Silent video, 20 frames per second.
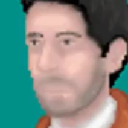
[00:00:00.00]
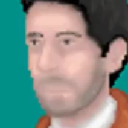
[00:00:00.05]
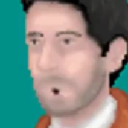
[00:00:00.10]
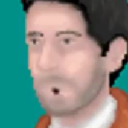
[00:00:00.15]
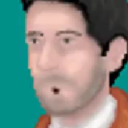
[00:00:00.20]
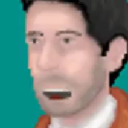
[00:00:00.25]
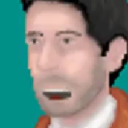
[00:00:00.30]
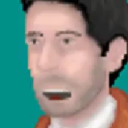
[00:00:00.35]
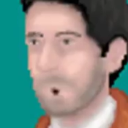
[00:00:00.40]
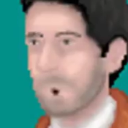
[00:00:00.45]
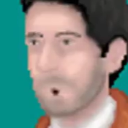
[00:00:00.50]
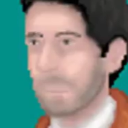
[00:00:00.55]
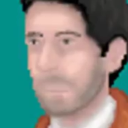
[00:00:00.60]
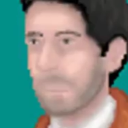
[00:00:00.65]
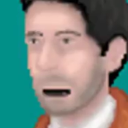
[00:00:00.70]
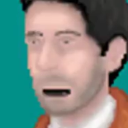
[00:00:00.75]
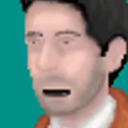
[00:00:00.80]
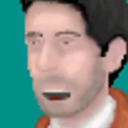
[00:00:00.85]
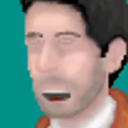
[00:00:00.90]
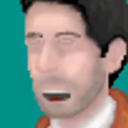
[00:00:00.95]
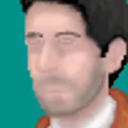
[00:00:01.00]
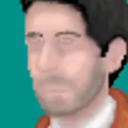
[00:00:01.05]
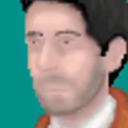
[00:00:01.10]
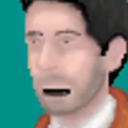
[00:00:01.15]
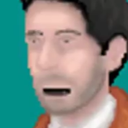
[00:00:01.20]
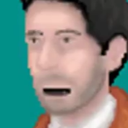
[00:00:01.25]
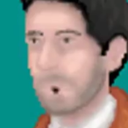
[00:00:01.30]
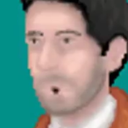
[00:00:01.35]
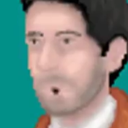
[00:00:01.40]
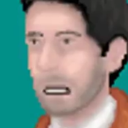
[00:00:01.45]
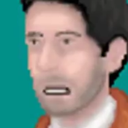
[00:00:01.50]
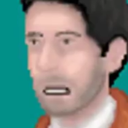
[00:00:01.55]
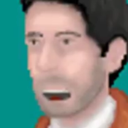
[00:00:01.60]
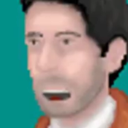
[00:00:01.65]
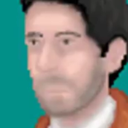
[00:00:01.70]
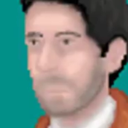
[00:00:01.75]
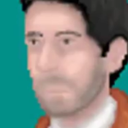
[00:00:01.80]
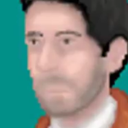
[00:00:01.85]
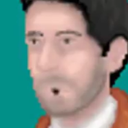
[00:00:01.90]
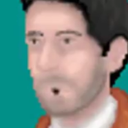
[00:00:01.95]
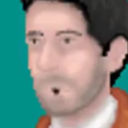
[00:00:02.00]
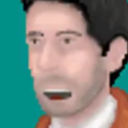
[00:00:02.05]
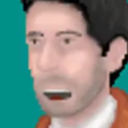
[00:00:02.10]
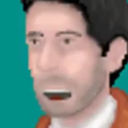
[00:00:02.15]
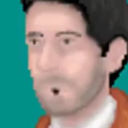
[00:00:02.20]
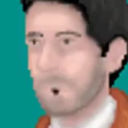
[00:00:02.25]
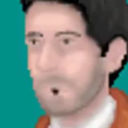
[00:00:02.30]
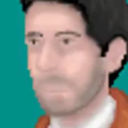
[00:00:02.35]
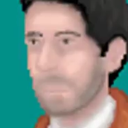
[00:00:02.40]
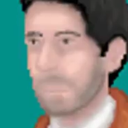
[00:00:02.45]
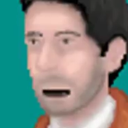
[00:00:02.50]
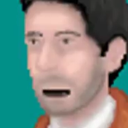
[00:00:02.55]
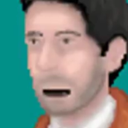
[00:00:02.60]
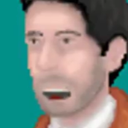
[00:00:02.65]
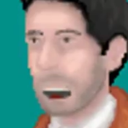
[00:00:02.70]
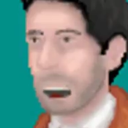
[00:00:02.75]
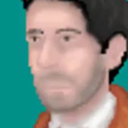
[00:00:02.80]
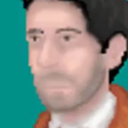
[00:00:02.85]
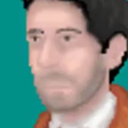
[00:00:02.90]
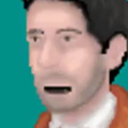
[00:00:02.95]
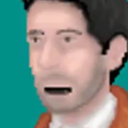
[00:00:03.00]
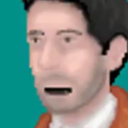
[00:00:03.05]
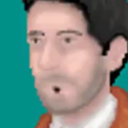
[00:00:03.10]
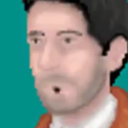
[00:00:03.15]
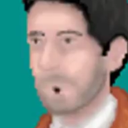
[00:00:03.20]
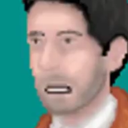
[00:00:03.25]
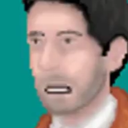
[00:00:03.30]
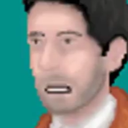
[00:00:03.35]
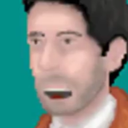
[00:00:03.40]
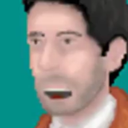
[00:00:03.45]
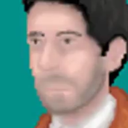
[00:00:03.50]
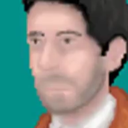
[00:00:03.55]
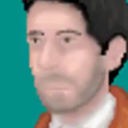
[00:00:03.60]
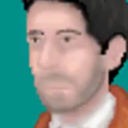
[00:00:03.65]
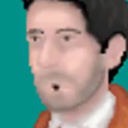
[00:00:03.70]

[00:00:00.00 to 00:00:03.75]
Fortunately, I don't think the theory will hold in the skeptical courts in Japan.